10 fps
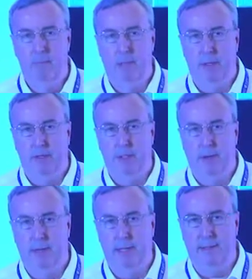but
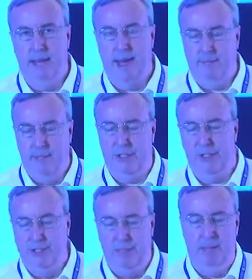also at average
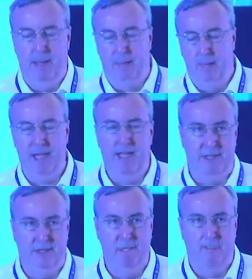GDP per
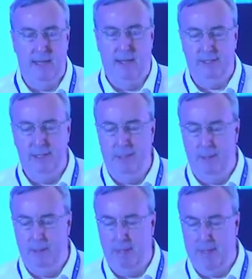person,
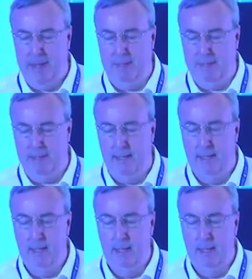GDP per capita.